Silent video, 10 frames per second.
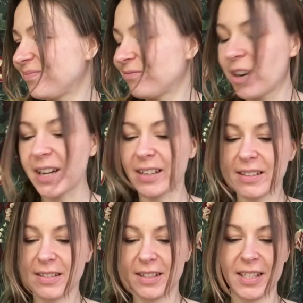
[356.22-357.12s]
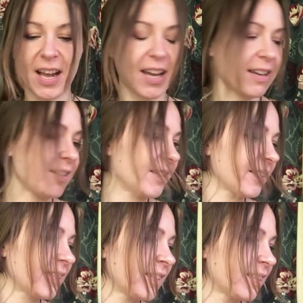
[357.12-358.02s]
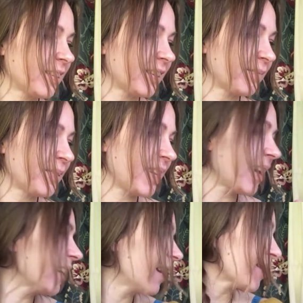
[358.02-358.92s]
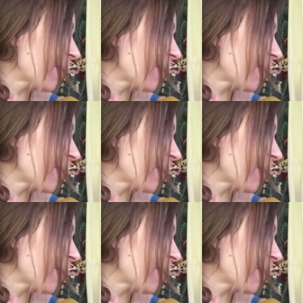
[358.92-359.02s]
Right, so were there any other